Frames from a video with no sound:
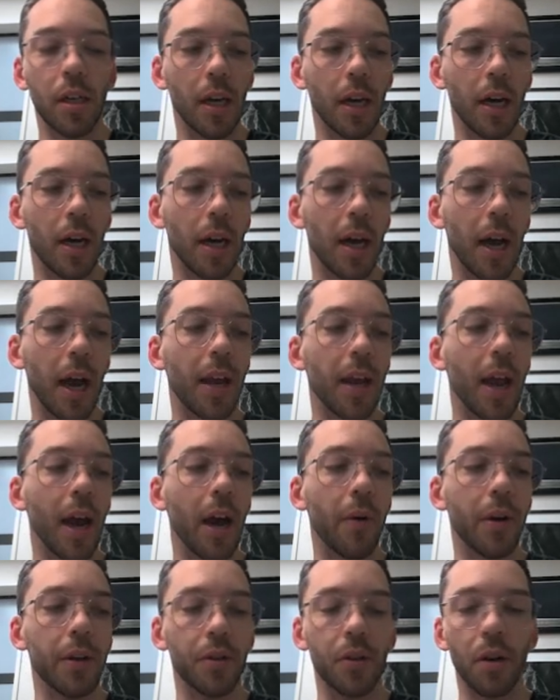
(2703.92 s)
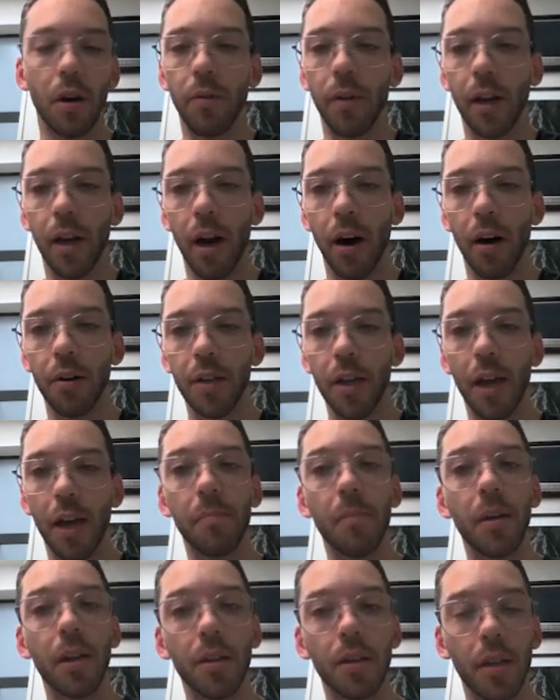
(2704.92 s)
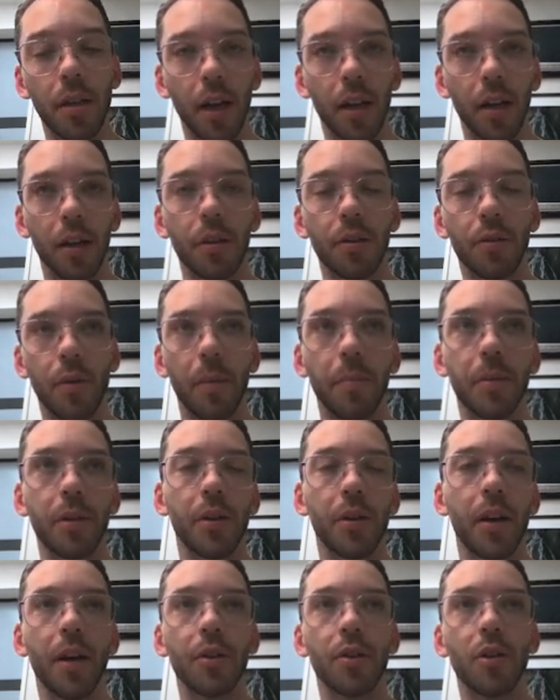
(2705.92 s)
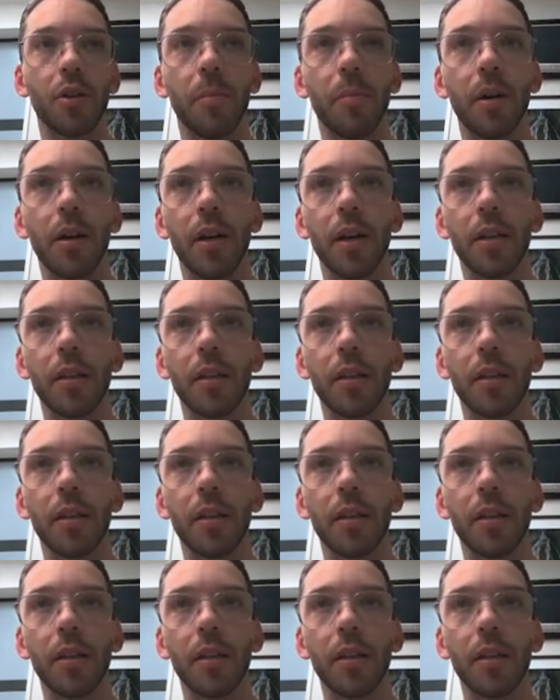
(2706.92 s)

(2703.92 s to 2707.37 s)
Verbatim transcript: And now he's got recurrent and metastatic squamous cell carcinoma.